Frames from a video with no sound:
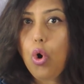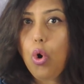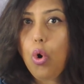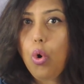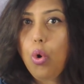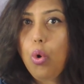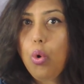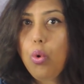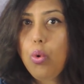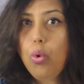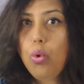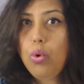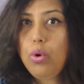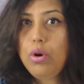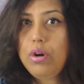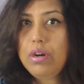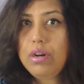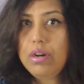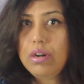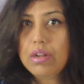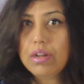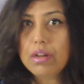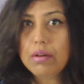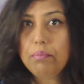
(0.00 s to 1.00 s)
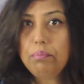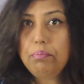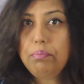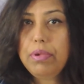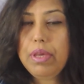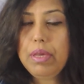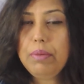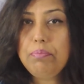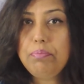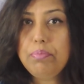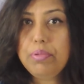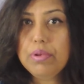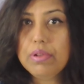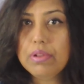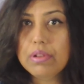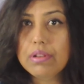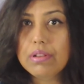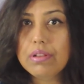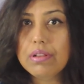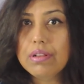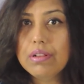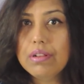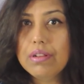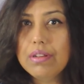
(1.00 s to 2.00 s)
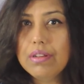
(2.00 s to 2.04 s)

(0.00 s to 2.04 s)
own people.